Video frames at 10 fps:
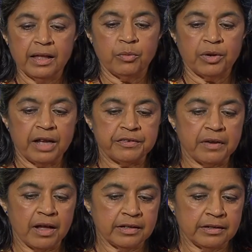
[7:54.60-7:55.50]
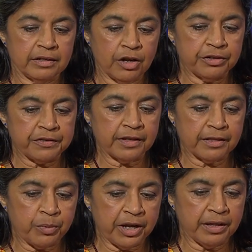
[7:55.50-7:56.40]
when I started noticing
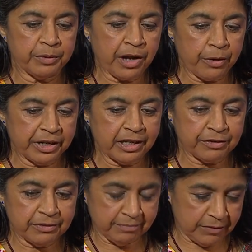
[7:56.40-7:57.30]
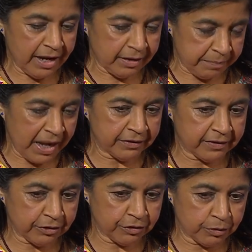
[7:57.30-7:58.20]
the way they were going at maths at